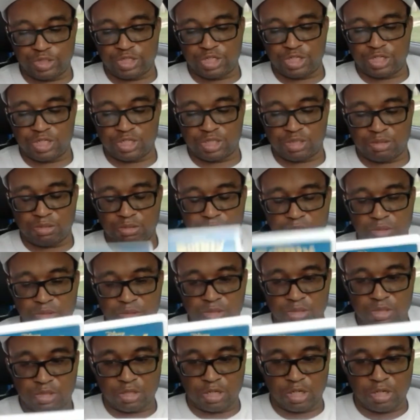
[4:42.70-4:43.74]
is
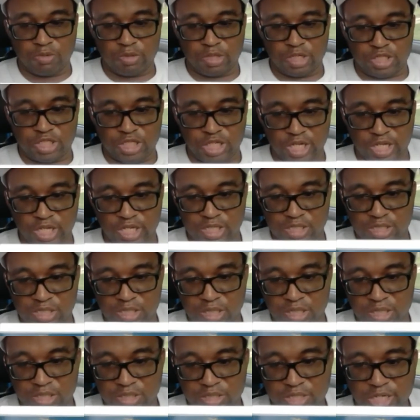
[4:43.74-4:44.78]
Sony with the Chance,
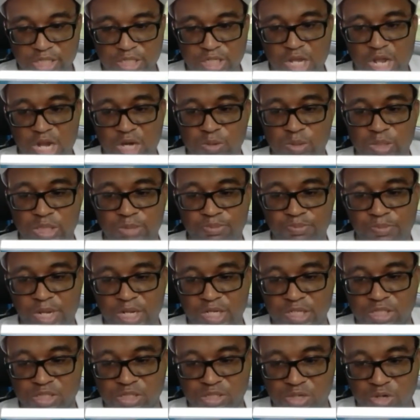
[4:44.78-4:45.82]
takes Hollywood
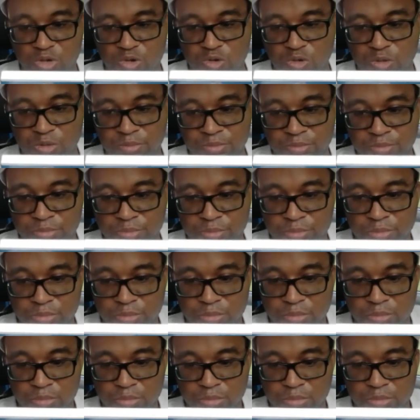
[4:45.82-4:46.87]
by storm,
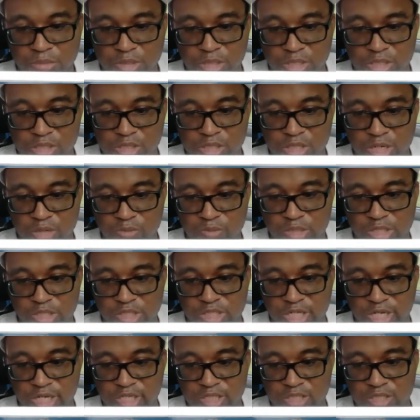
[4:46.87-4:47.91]
and Sony with the
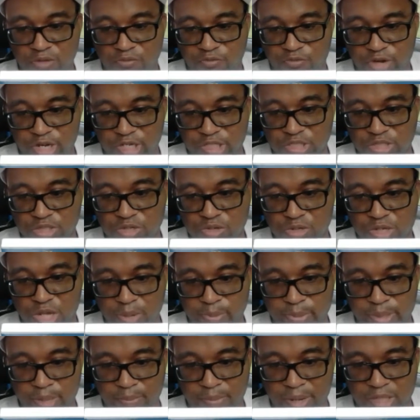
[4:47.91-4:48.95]
Chance, the fresh new
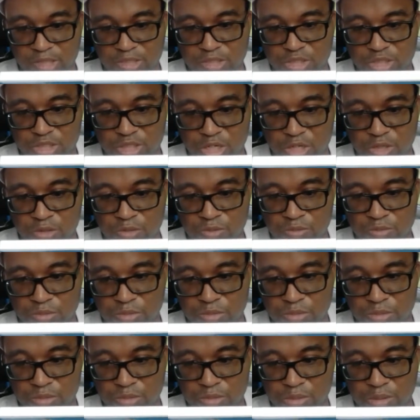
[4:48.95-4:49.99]
coming about the show
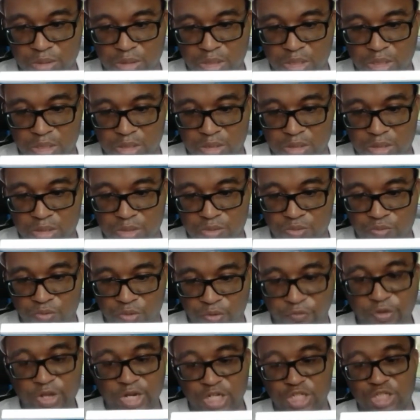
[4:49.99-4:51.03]

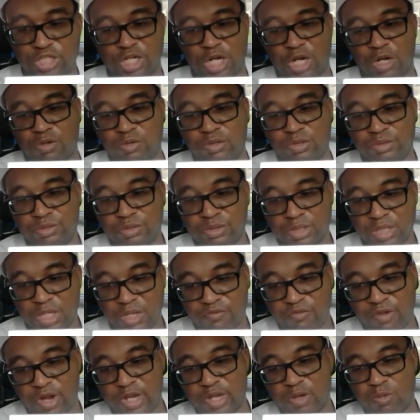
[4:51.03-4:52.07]
within the show
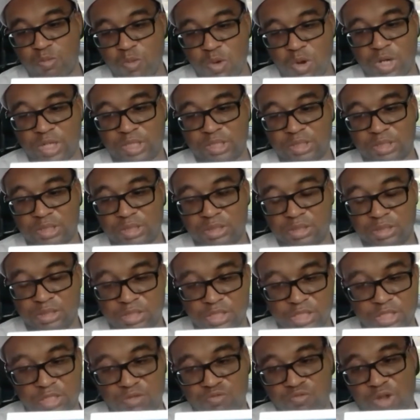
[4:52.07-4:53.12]
in Volume 1.
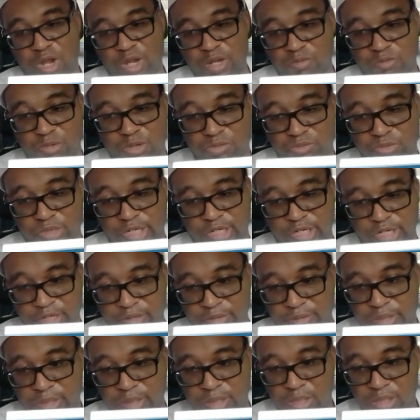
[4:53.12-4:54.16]
This is Volume 1 right here.
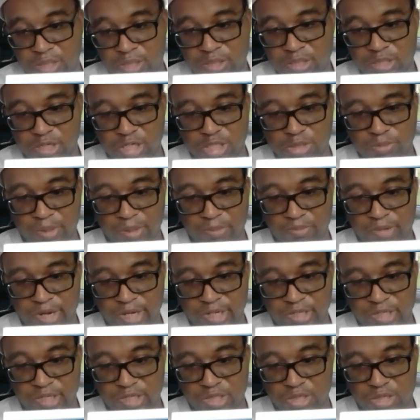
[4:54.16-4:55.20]
Sony's Big Break
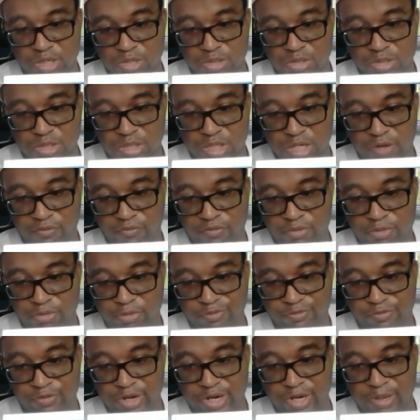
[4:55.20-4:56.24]
is no Sony from the
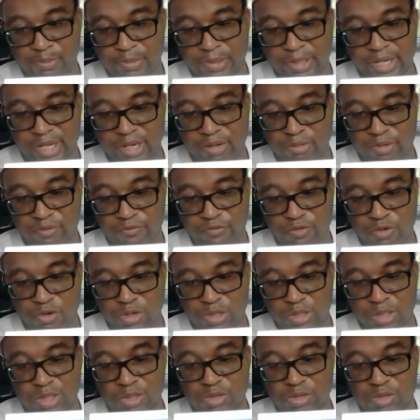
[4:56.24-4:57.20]
very beginning with four